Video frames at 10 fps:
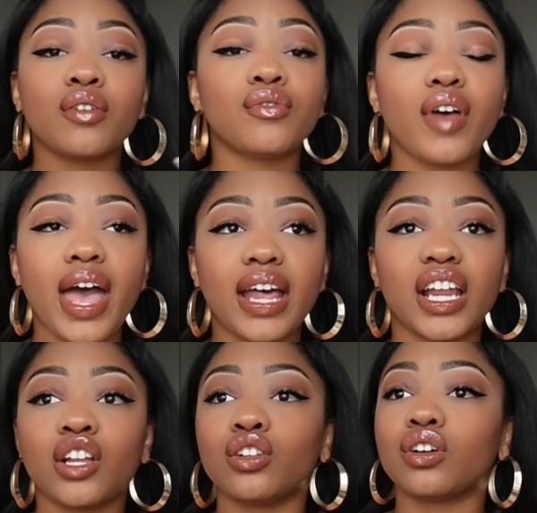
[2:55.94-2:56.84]

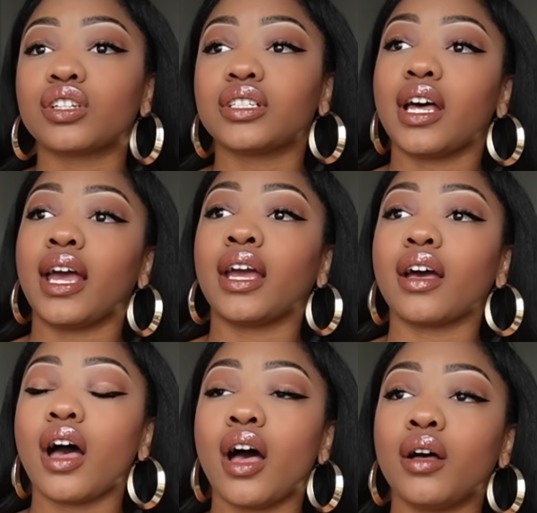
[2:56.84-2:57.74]
event. It looks like
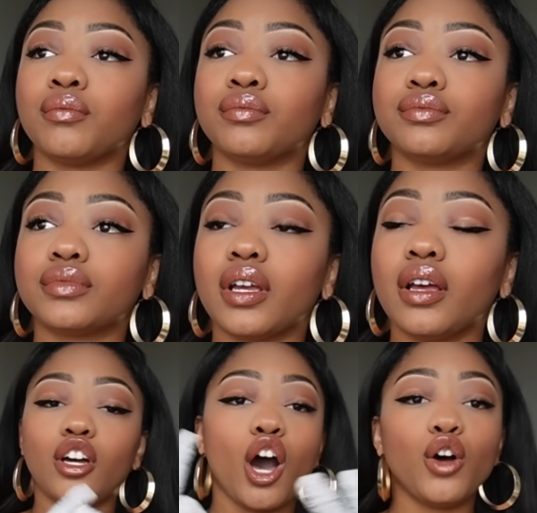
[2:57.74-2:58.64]
um,
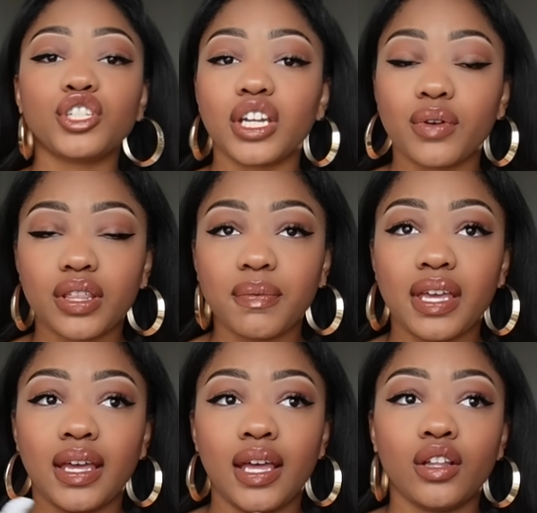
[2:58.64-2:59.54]
coaching with
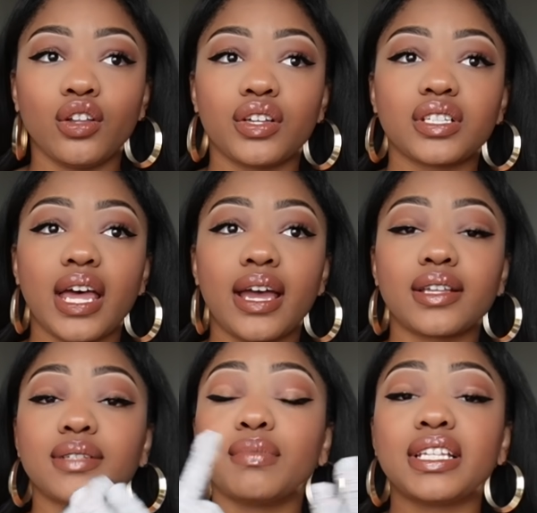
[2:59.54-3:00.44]
me. It looks like
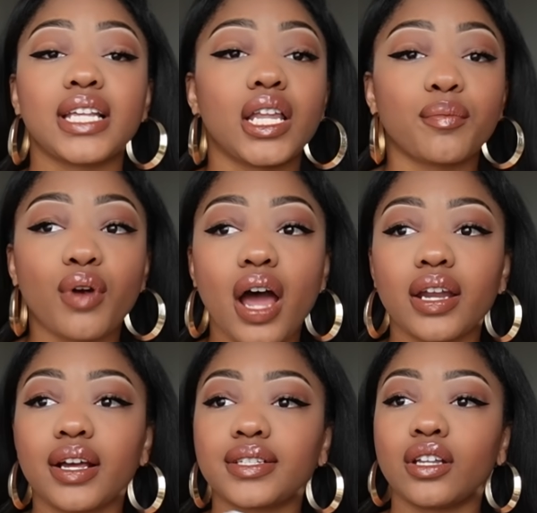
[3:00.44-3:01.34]
me selling
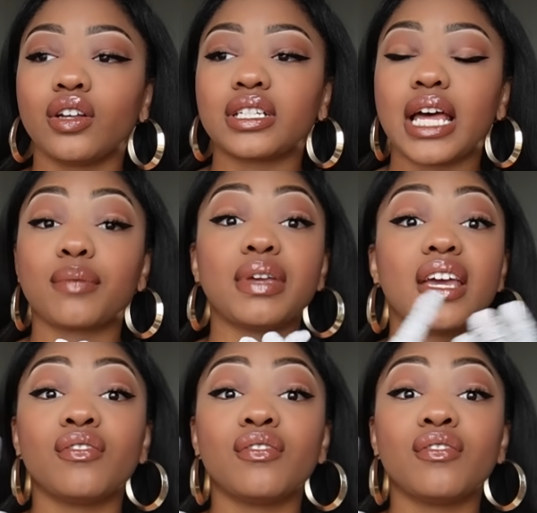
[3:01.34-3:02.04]
products. It looks like me